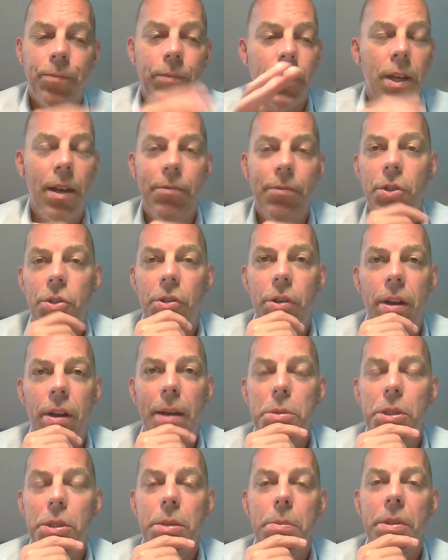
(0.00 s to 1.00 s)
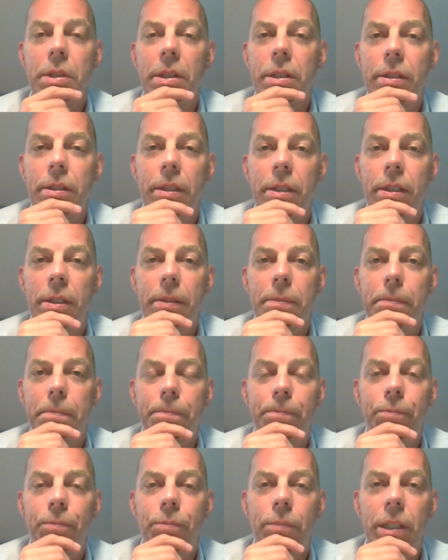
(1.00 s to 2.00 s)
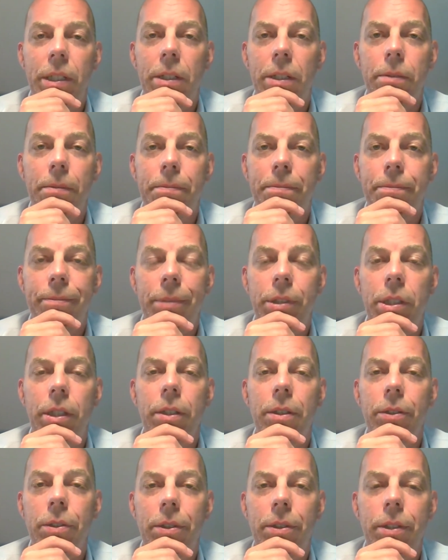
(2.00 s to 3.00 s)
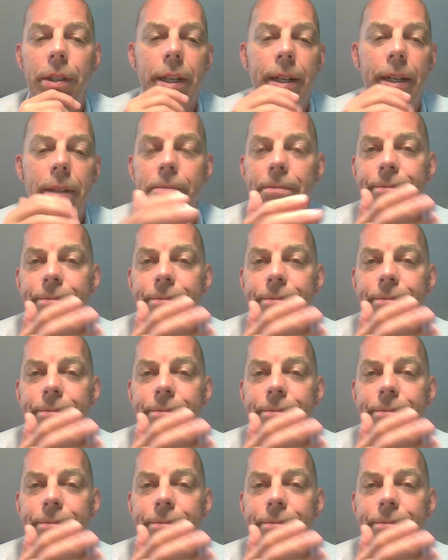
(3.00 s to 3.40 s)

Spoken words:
I've described some of the skills that I